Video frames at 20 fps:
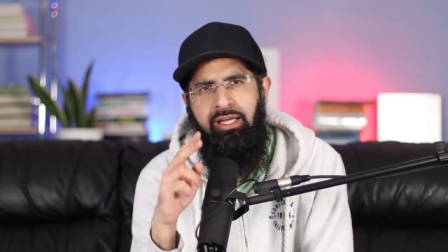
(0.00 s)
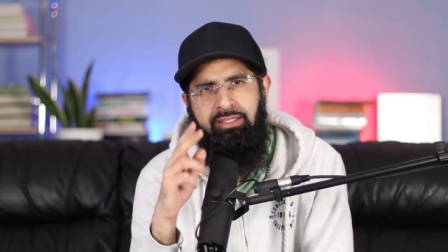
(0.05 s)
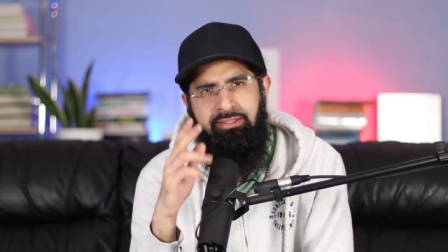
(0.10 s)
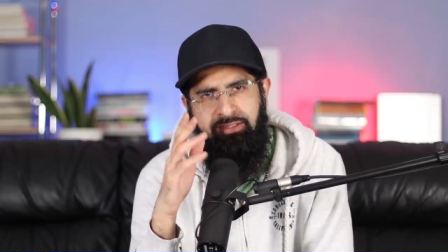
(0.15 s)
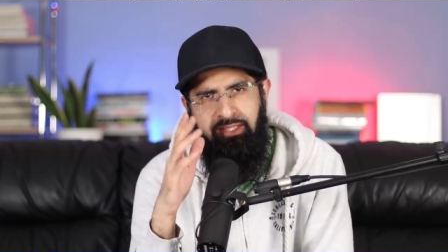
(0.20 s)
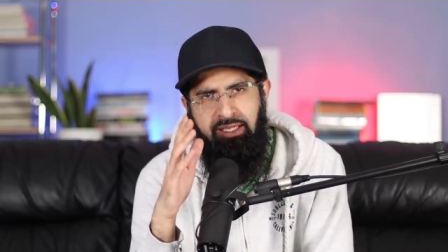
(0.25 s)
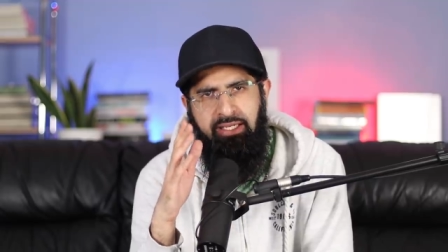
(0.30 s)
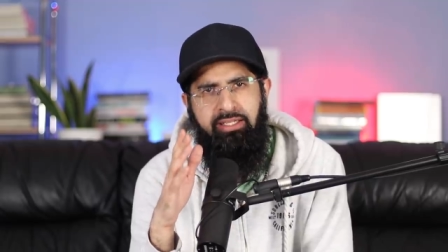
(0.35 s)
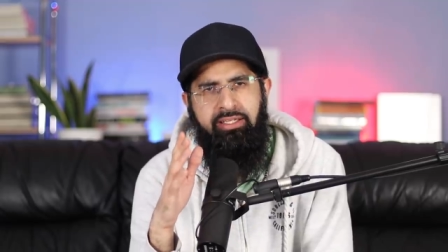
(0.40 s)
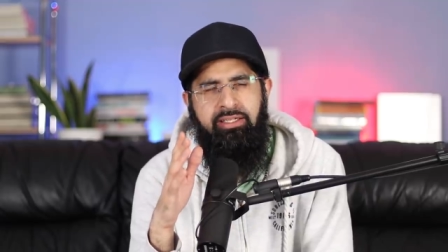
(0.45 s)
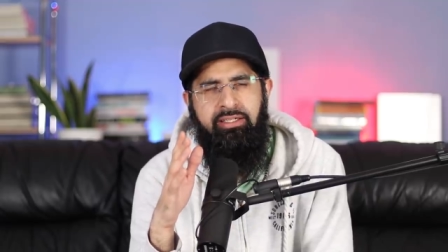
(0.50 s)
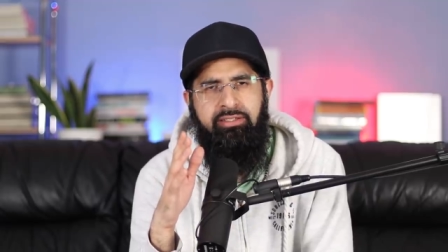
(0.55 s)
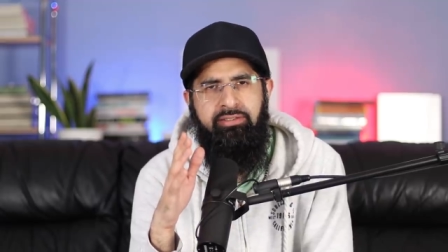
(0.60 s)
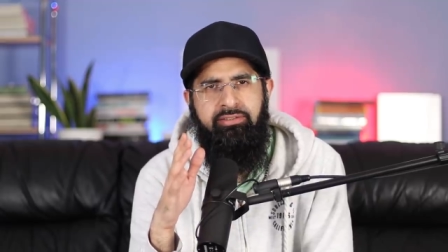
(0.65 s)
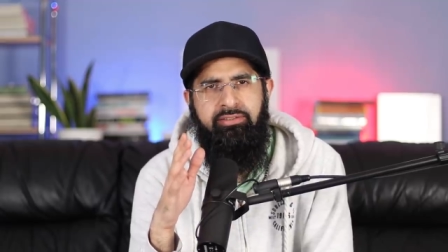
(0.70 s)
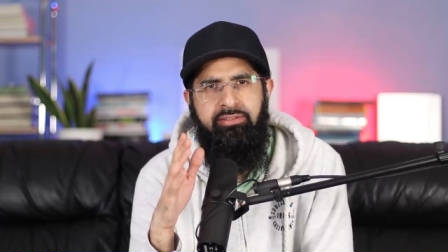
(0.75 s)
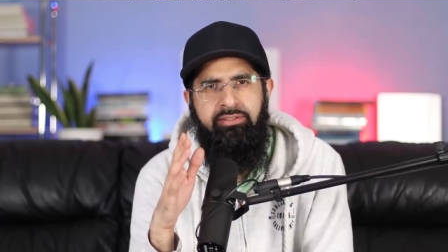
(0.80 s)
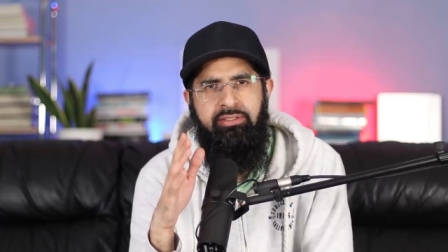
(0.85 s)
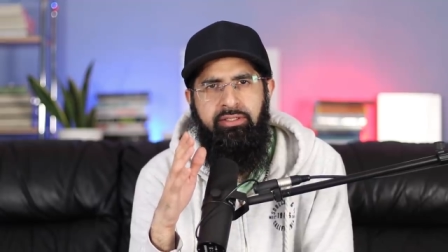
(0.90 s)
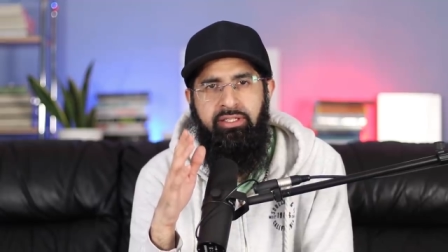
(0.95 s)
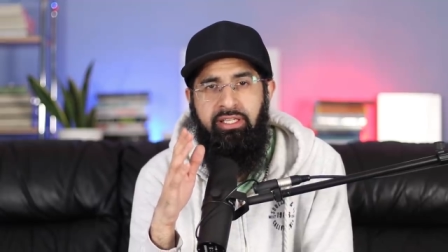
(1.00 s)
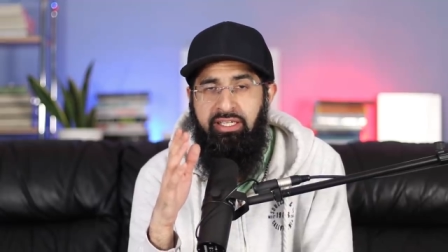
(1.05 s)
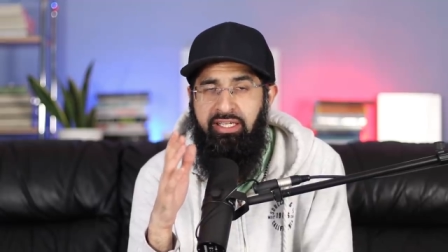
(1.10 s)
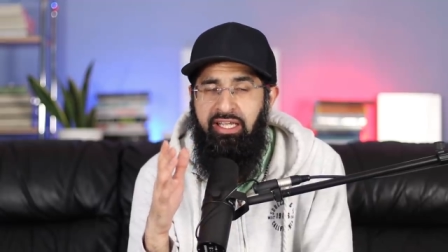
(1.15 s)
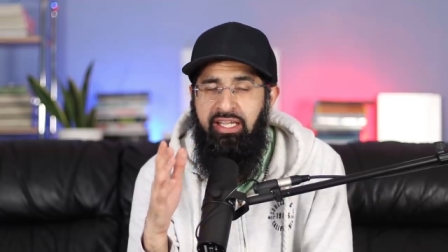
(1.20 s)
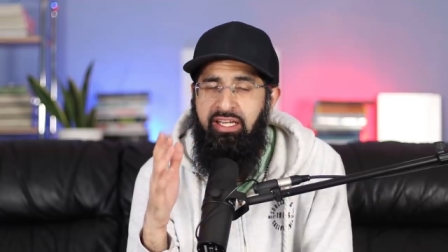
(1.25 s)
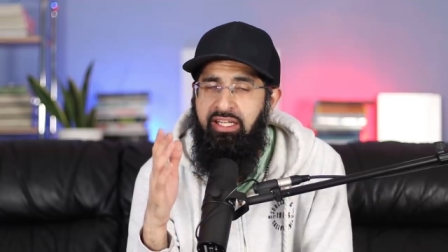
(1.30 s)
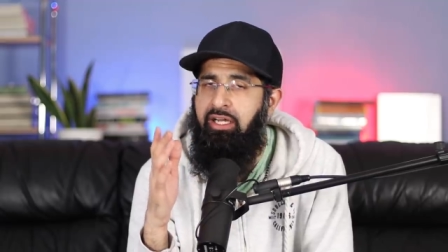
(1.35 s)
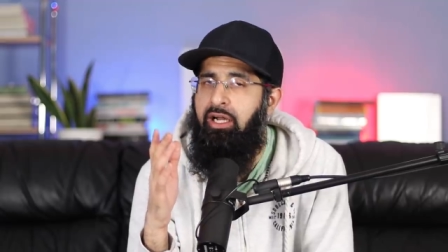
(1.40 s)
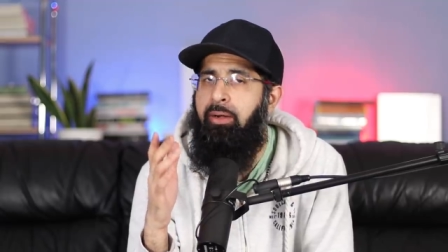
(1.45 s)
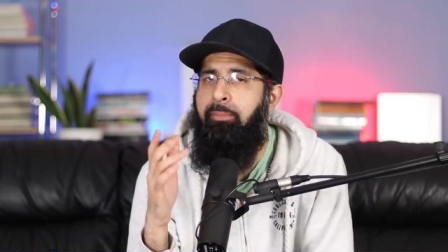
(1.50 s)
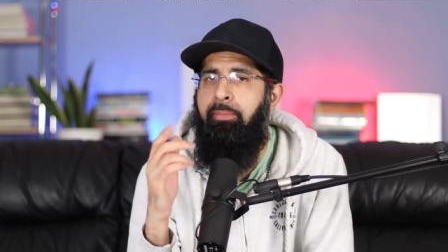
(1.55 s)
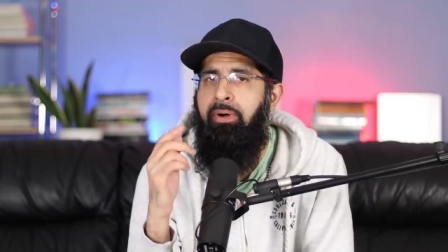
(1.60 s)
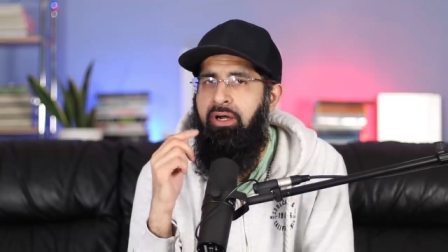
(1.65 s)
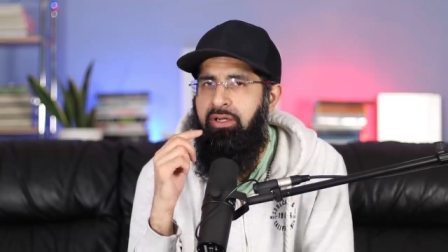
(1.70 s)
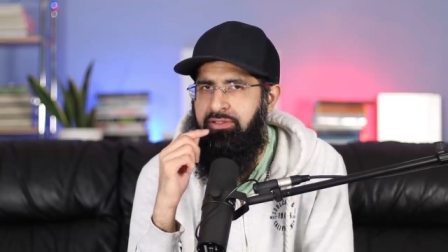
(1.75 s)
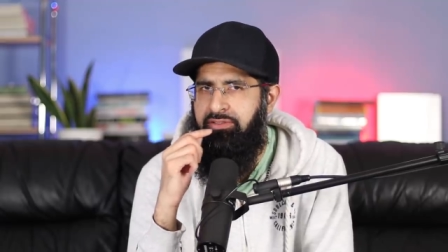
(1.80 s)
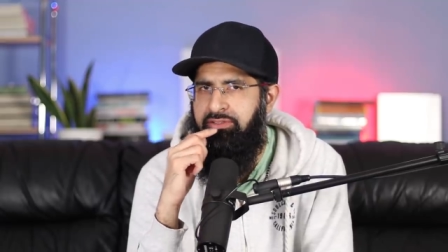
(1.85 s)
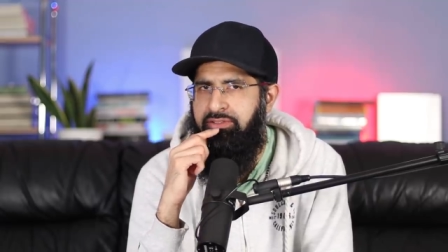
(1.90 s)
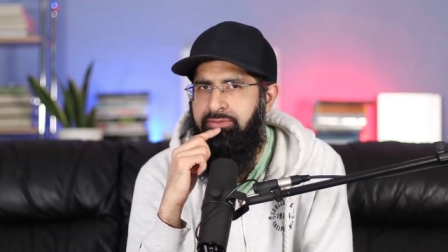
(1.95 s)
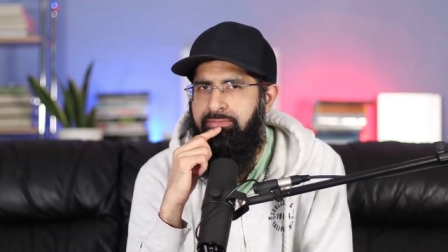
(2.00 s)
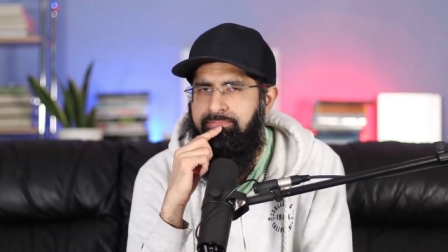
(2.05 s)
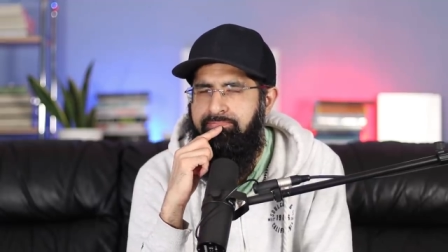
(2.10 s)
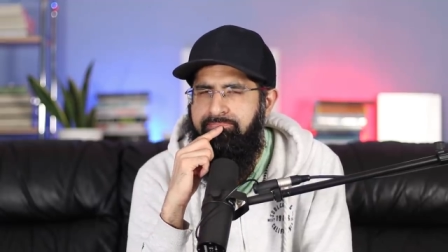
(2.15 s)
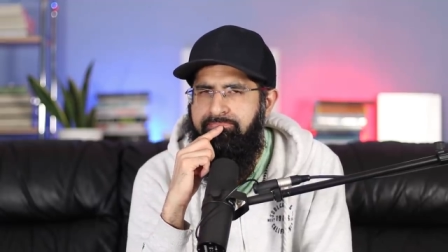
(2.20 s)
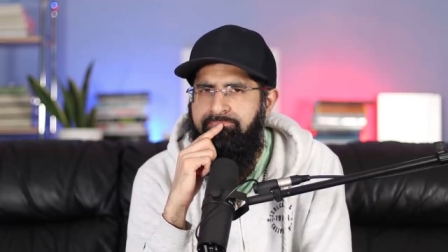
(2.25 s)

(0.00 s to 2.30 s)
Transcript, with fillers: and telling us they're killing Hamas.